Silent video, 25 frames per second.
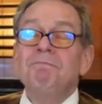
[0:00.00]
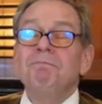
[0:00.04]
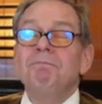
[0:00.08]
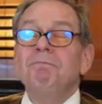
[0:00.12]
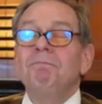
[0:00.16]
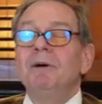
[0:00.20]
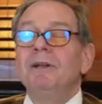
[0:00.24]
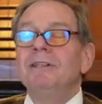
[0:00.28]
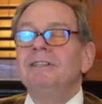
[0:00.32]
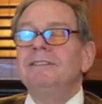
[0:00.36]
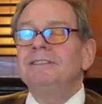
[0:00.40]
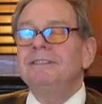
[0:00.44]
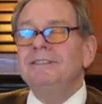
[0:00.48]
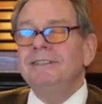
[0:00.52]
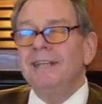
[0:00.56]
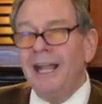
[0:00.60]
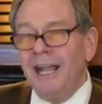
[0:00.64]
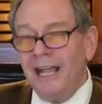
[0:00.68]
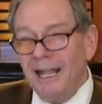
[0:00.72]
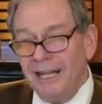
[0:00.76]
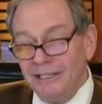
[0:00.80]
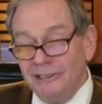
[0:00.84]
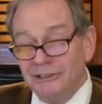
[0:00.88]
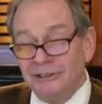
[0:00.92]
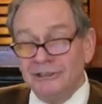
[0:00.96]

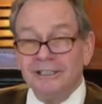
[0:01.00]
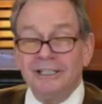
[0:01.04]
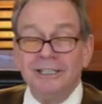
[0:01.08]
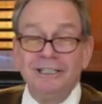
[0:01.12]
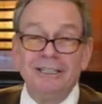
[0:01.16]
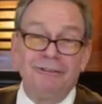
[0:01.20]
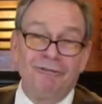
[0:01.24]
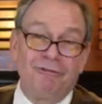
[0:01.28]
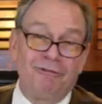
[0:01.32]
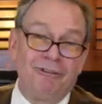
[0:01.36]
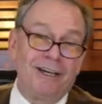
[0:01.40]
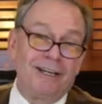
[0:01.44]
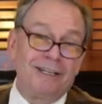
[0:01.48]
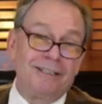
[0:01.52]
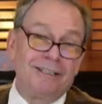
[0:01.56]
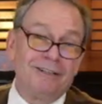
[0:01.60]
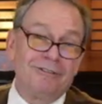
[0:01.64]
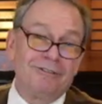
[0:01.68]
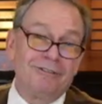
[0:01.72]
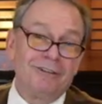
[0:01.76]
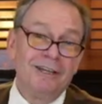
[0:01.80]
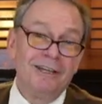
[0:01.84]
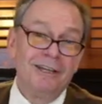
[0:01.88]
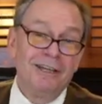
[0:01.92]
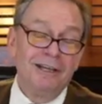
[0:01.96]
potentially
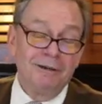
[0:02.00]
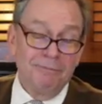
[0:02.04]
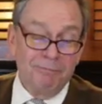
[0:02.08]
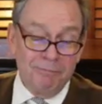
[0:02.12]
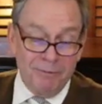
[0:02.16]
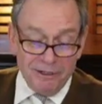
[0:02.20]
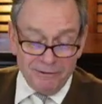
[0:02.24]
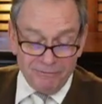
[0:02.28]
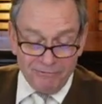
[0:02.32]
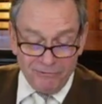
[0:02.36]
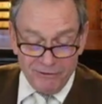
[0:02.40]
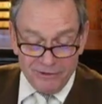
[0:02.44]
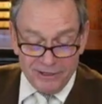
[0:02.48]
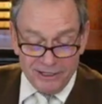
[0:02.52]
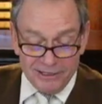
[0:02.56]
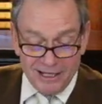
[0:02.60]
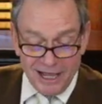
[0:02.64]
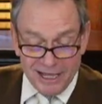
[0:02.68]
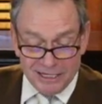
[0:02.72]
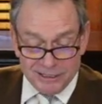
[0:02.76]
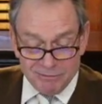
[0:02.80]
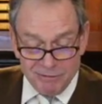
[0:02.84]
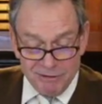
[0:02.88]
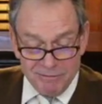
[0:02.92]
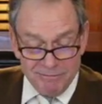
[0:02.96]
effective. But for the
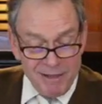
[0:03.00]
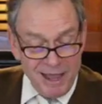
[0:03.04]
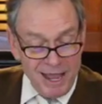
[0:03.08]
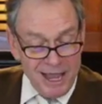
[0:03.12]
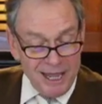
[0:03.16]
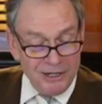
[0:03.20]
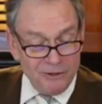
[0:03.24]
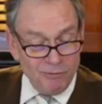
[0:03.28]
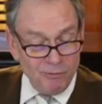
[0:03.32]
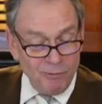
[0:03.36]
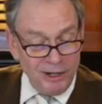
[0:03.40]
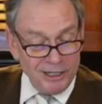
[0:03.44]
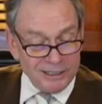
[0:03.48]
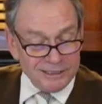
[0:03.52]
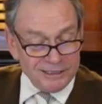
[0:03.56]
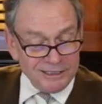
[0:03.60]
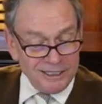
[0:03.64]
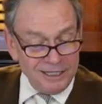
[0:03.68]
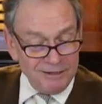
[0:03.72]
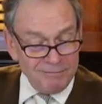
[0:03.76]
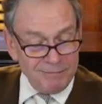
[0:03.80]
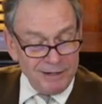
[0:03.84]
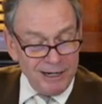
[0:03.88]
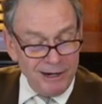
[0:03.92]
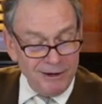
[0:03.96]
desperate man who wants to
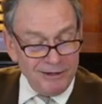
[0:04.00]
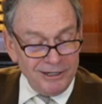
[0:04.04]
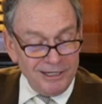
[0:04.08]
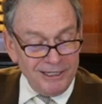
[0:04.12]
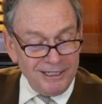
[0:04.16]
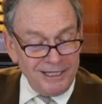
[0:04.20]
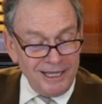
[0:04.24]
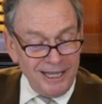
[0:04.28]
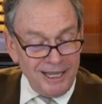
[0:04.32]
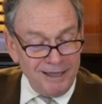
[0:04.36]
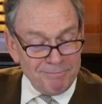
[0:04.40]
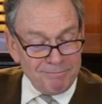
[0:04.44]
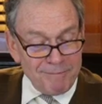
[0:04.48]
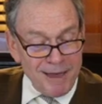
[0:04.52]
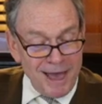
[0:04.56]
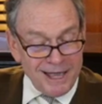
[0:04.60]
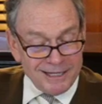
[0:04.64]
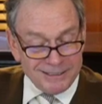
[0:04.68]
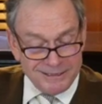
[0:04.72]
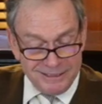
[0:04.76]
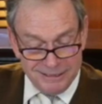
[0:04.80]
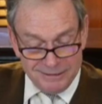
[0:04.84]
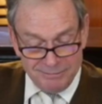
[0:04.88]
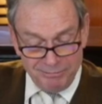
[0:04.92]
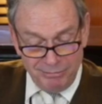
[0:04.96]
get married and can't
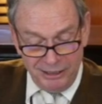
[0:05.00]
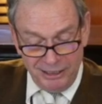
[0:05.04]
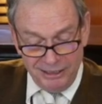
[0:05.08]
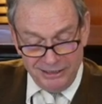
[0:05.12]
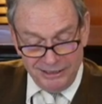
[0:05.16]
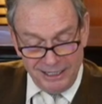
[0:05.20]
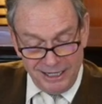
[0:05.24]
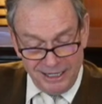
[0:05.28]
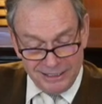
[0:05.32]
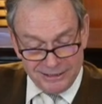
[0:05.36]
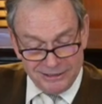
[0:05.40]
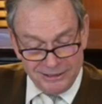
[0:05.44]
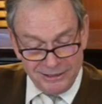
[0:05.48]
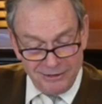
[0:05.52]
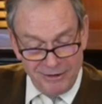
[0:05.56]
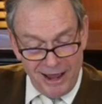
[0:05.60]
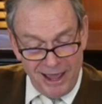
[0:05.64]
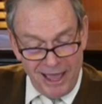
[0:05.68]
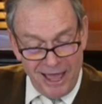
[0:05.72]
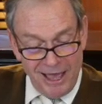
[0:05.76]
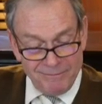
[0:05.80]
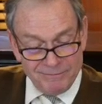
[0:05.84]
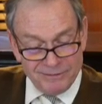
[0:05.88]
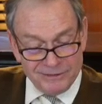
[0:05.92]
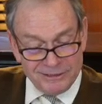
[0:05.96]
pass his blood test, they're
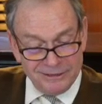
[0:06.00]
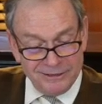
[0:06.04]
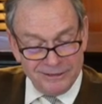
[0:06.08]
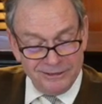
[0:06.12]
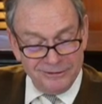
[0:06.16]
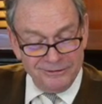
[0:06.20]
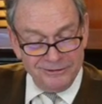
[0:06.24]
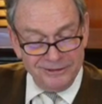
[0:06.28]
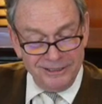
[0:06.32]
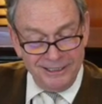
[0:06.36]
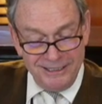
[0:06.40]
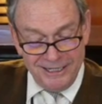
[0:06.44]
absolutely